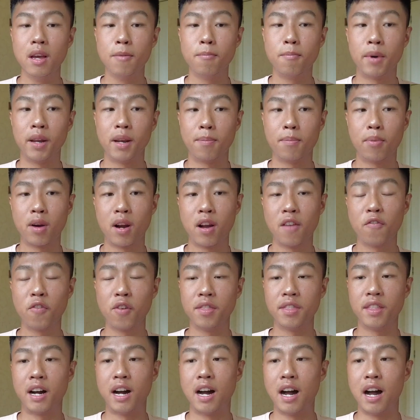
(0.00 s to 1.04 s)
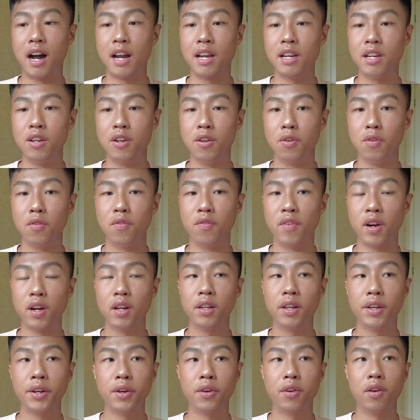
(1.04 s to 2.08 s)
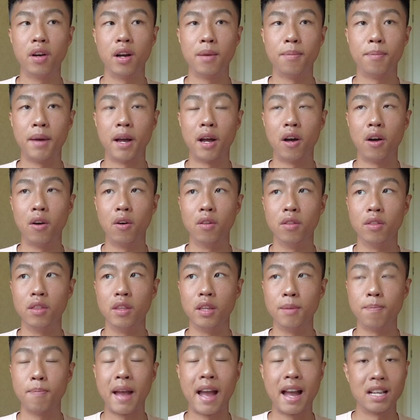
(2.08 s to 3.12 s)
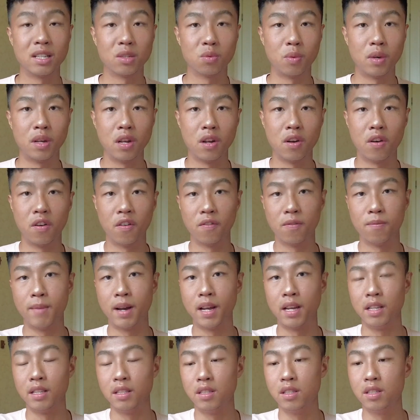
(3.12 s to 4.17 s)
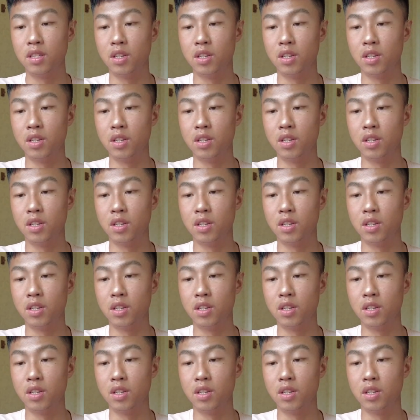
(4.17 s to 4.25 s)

But apart from that, I knew very little about the pathway of my